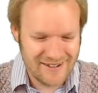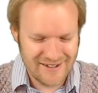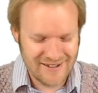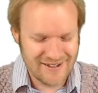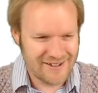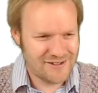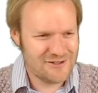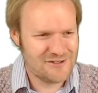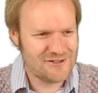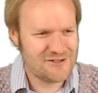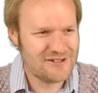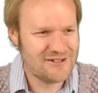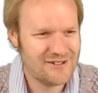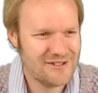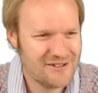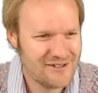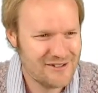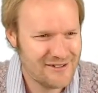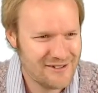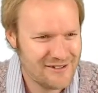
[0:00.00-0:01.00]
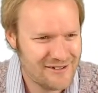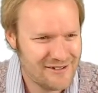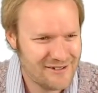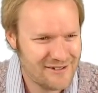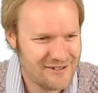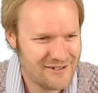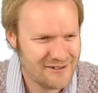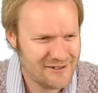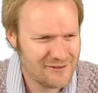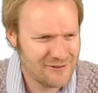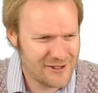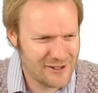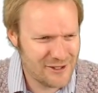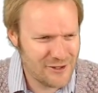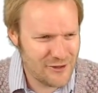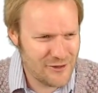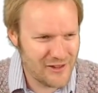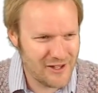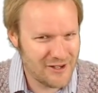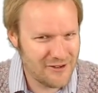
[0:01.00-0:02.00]
And when you
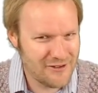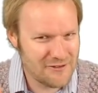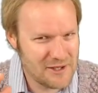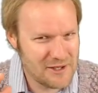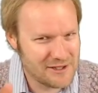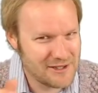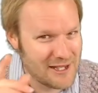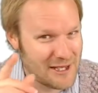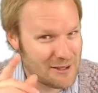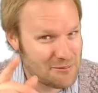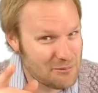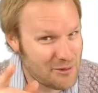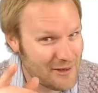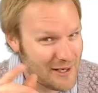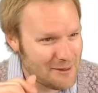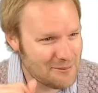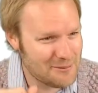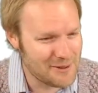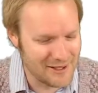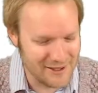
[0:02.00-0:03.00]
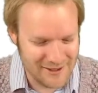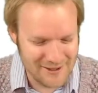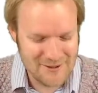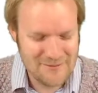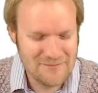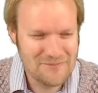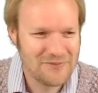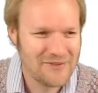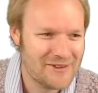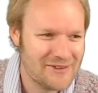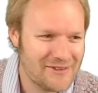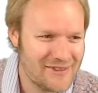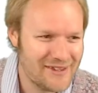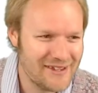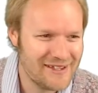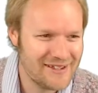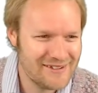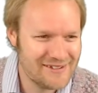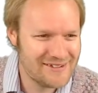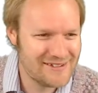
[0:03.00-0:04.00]
think about that parabola,
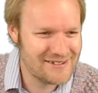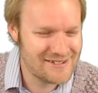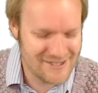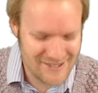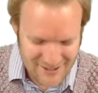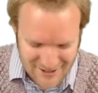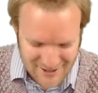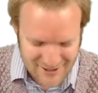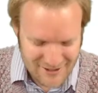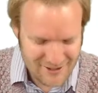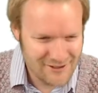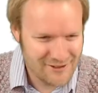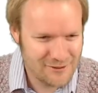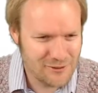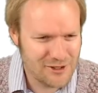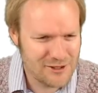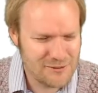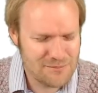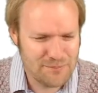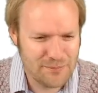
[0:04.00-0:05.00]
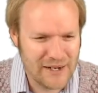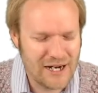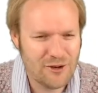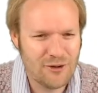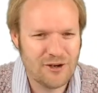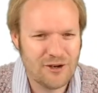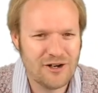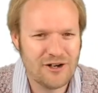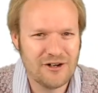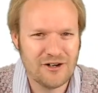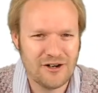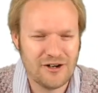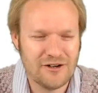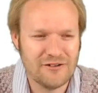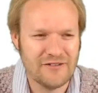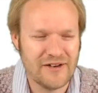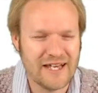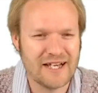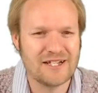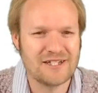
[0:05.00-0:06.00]
then what power of
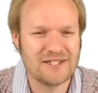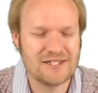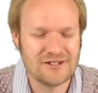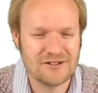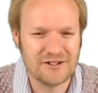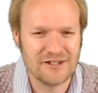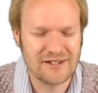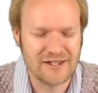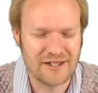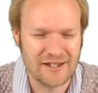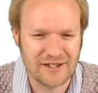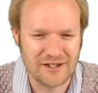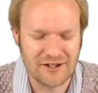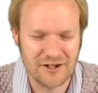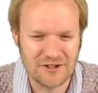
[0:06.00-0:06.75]
x are you thinking?